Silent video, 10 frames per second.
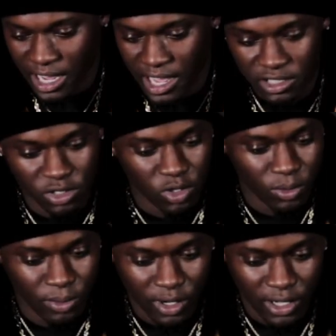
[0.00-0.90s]
Astro
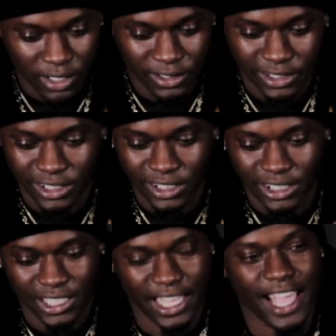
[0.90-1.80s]
Boy,
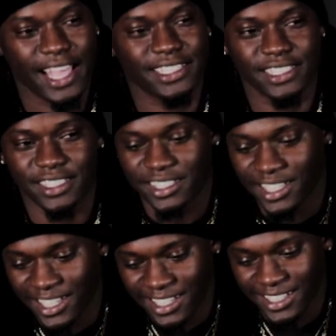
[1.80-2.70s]
Cassius
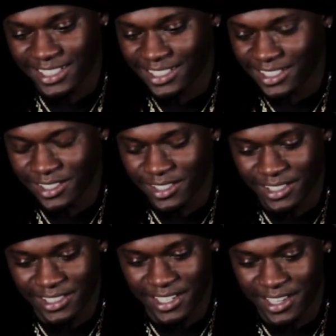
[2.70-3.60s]
J, you know what I'm
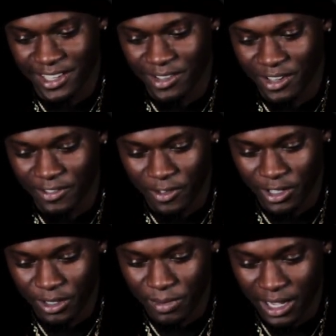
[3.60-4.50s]
saying, great friend of
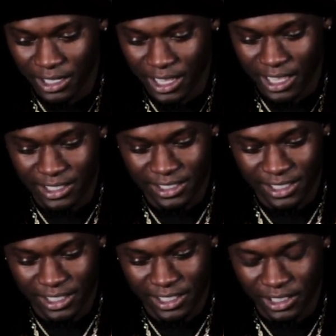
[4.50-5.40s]
mine at
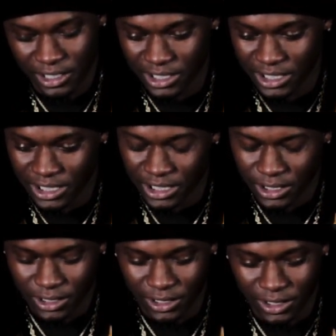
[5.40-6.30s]
ATL.
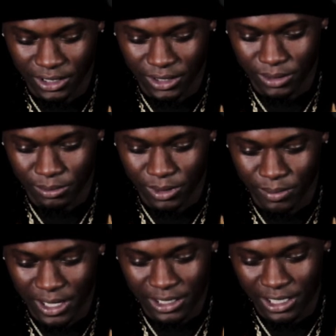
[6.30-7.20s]
But
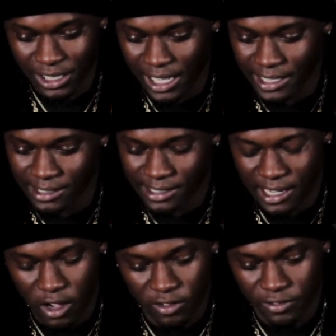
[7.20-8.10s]
mainly like
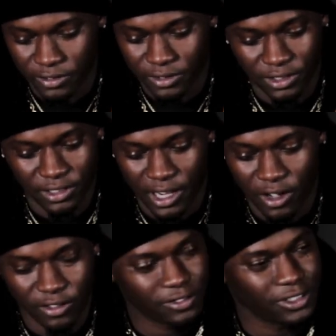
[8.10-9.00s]
South
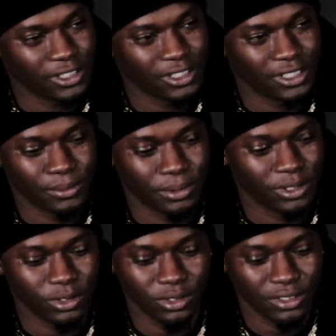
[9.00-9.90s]

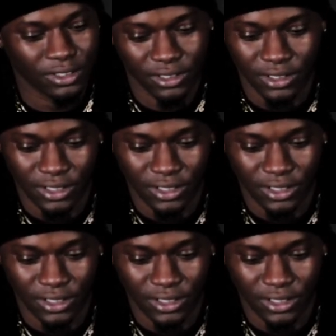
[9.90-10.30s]
producers.